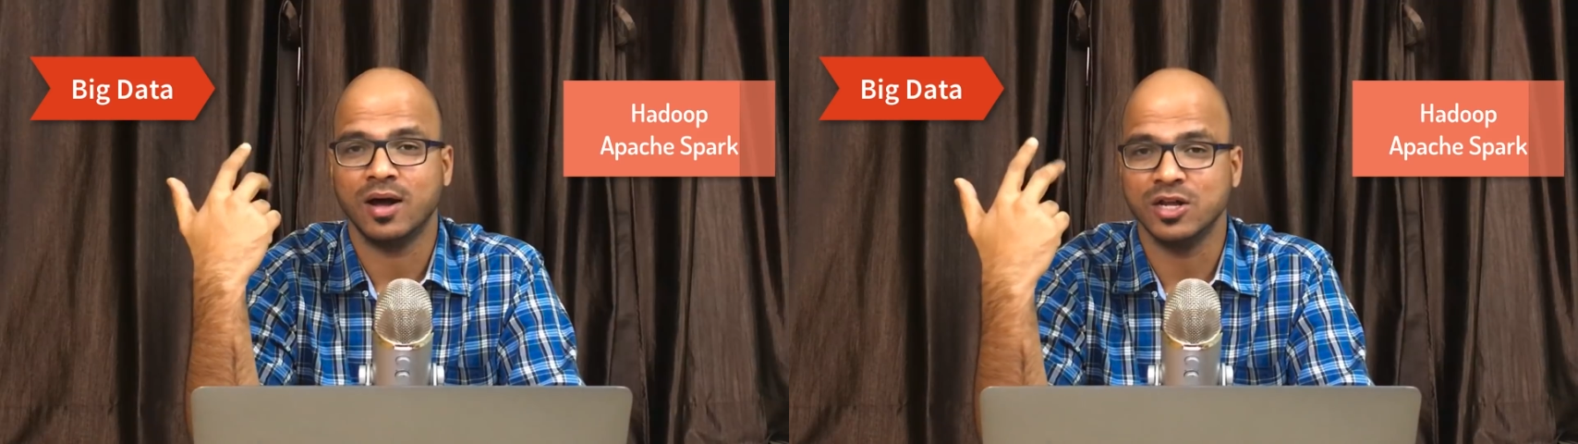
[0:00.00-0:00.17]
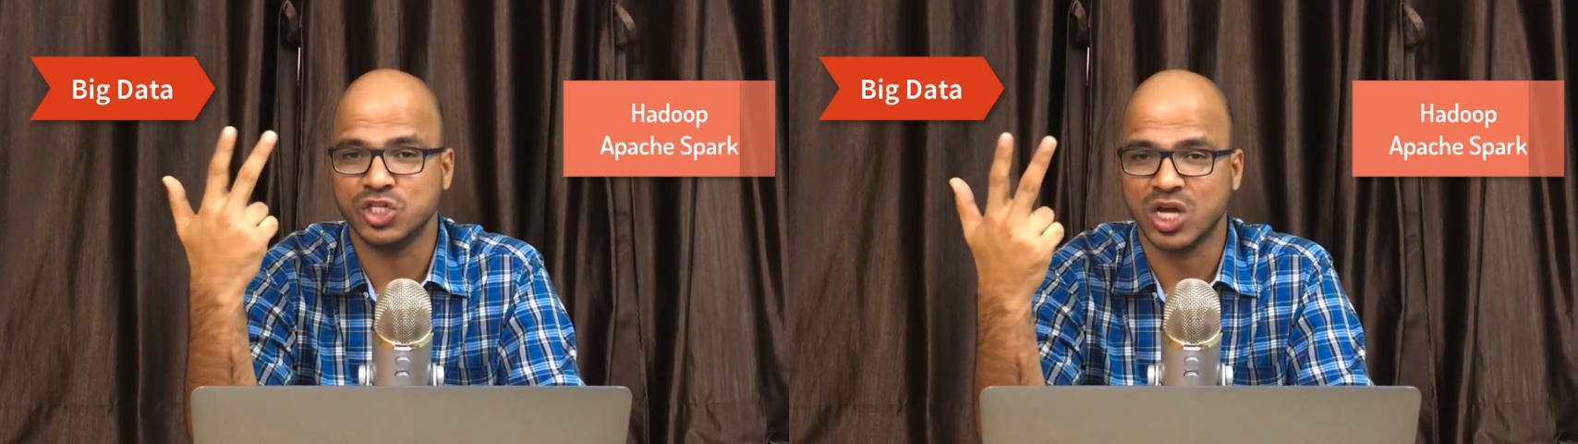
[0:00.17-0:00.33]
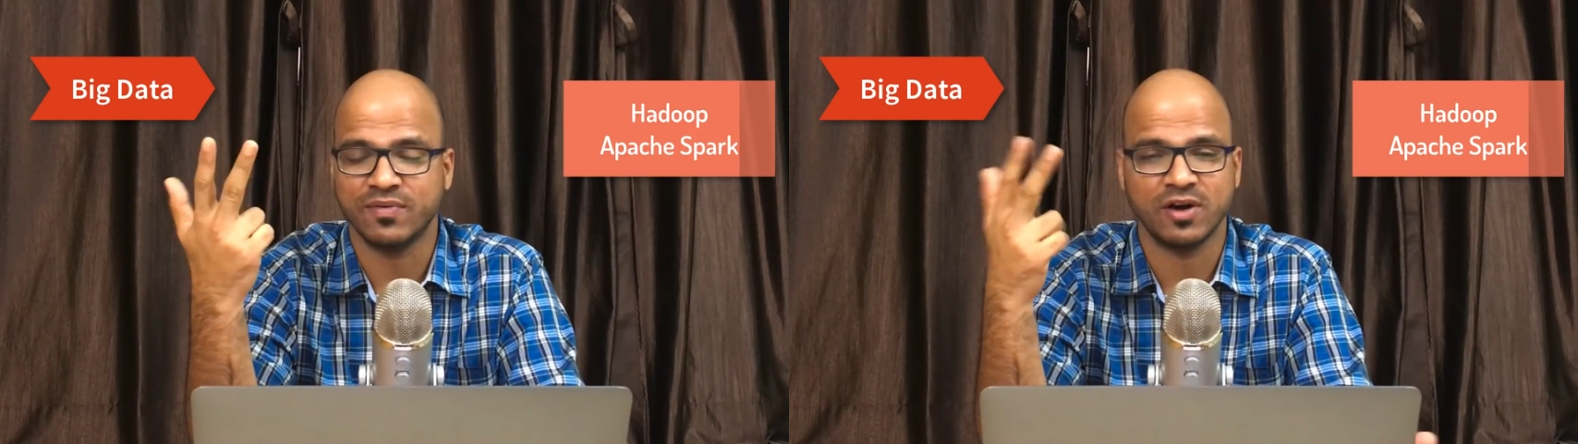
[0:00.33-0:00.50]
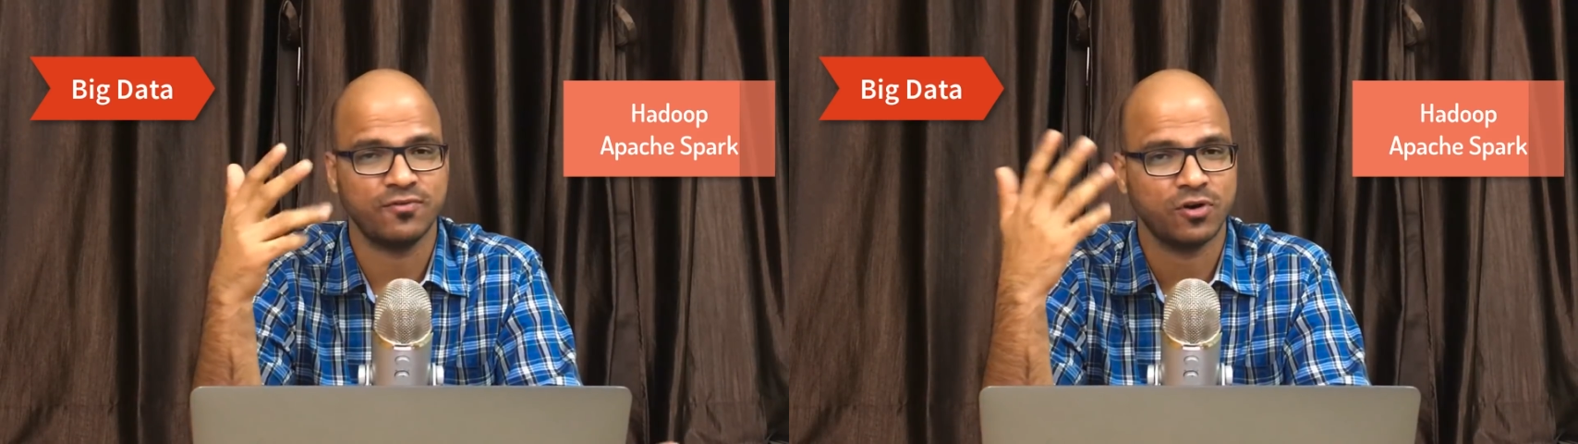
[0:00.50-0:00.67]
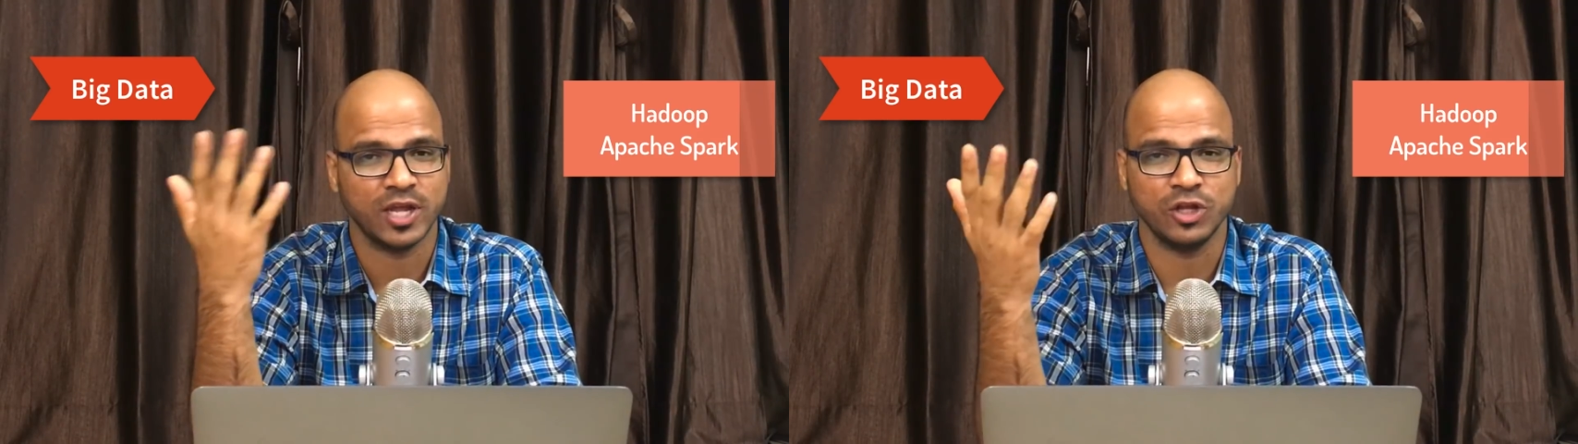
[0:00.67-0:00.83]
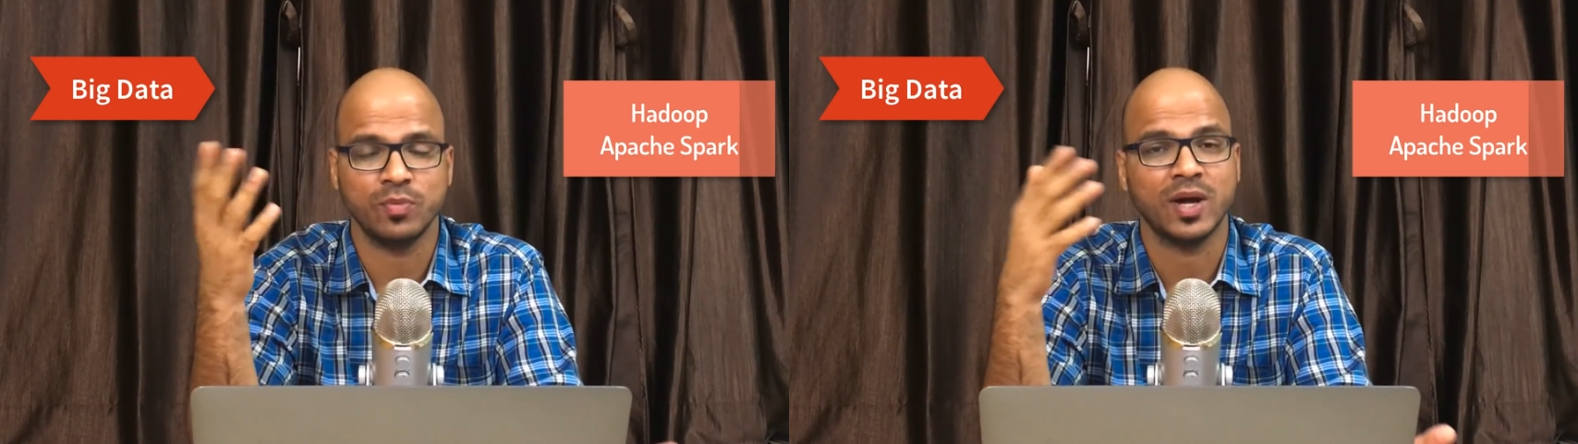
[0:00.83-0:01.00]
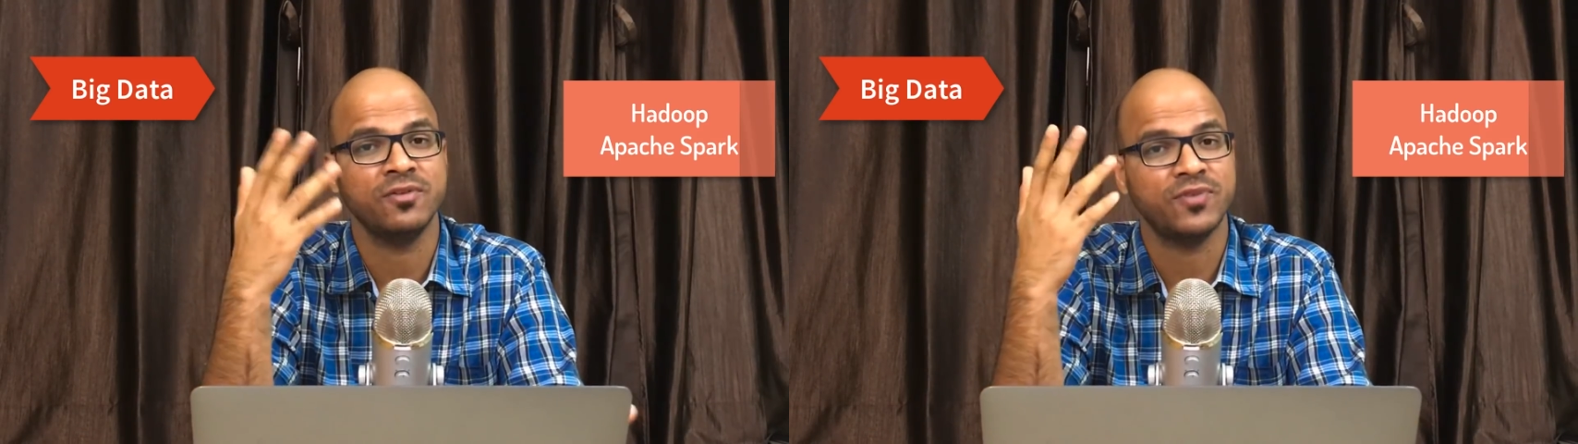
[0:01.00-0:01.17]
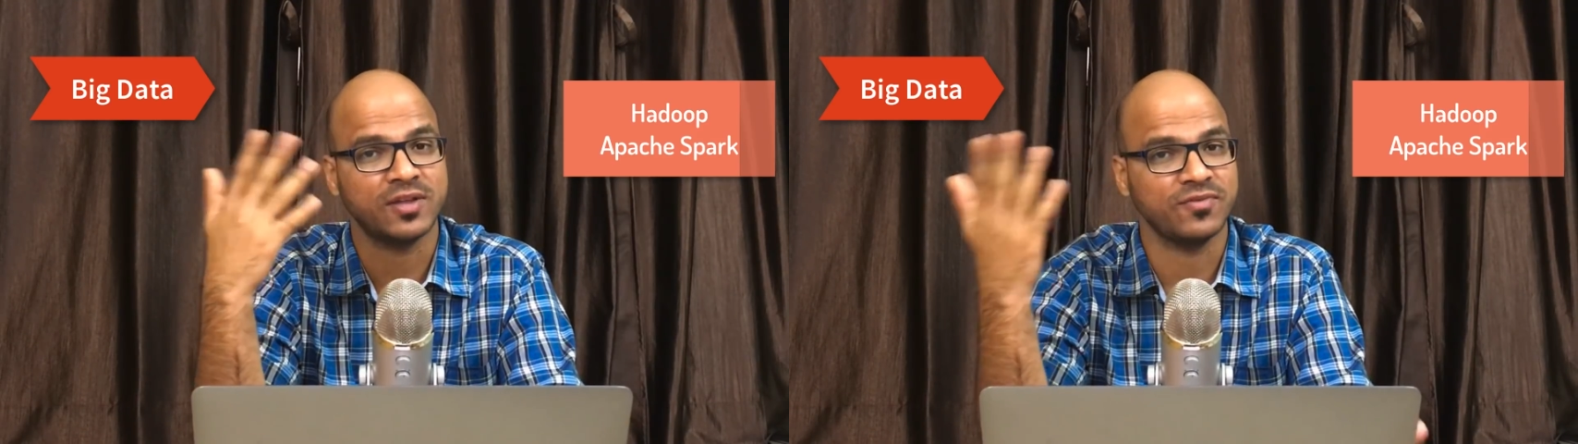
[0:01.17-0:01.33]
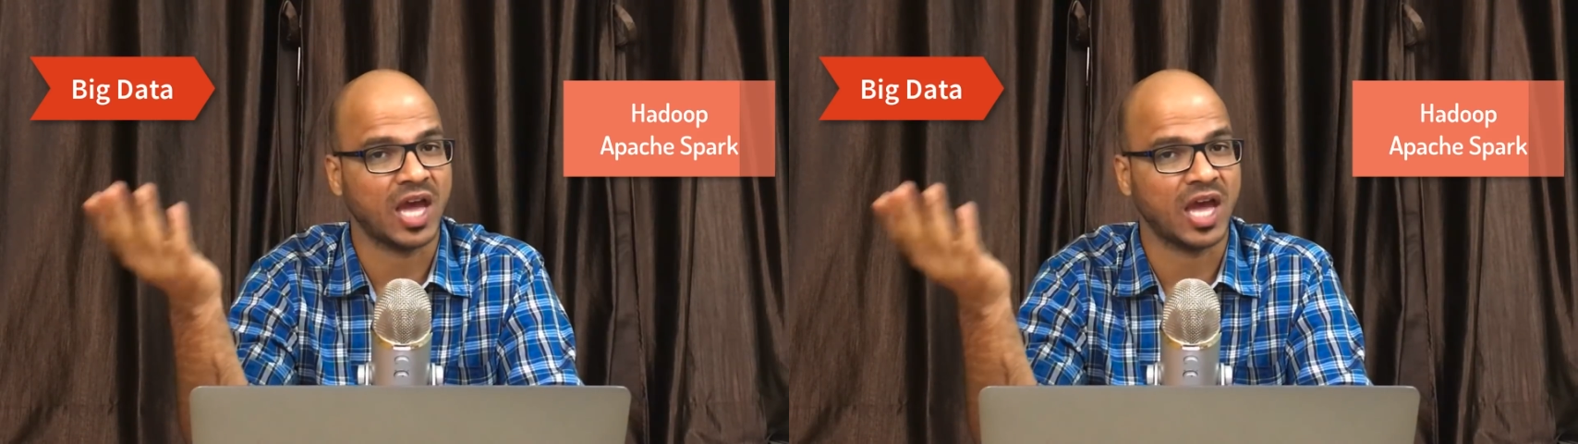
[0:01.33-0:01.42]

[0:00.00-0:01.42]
uh, Java for Hadoop. In fact,